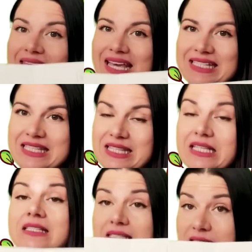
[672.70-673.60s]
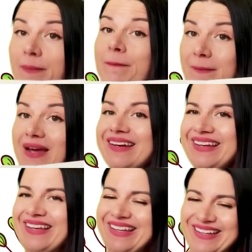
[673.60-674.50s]
Yes, this is a
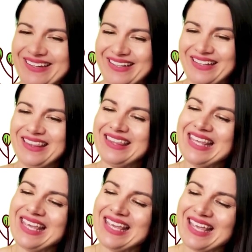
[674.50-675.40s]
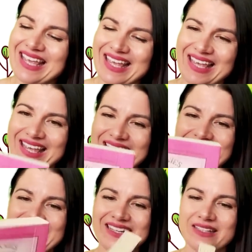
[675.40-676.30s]
bunny. The
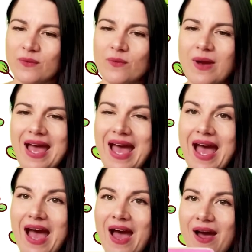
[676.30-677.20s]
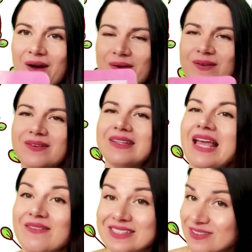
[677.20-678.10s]
end. Wow,
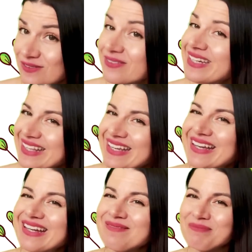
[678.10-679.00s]
that was a really good